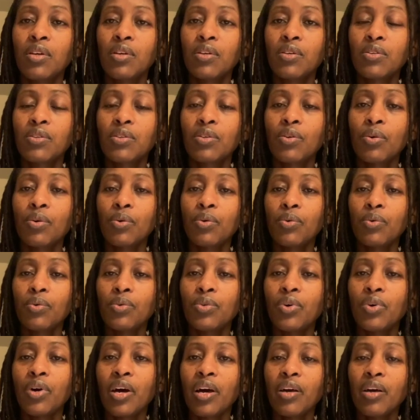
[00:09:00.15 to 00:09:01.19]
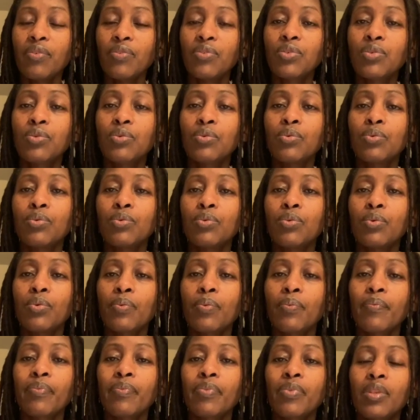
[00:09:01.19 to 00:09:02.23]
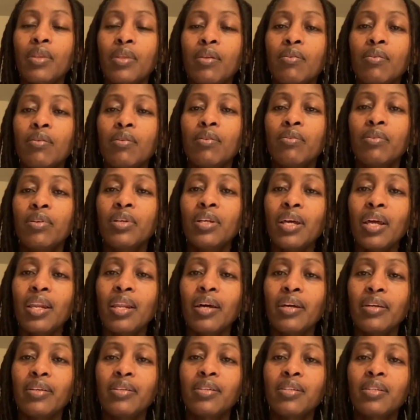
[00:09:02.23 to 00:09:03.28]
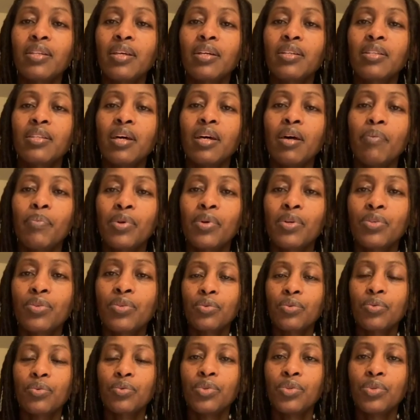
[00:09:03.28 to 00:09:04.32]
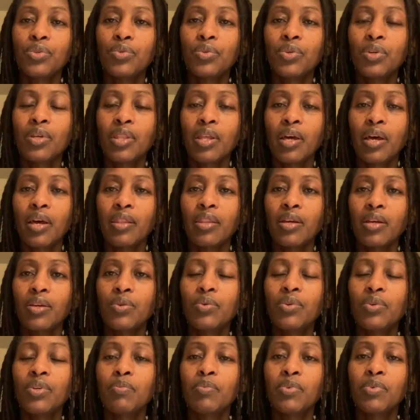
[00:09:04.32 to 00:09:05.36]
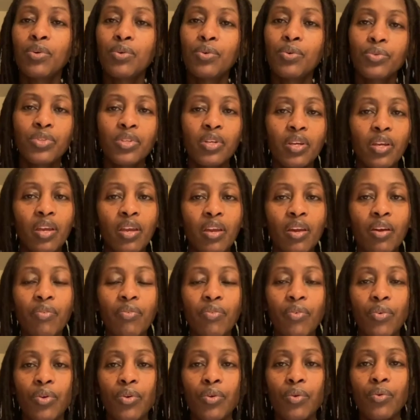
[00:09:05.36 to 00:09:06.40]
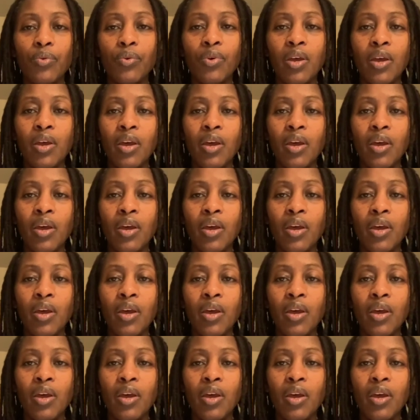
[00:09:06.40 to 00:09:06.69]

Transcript: So you have to realize that that person doing that, they're doing it because they care for you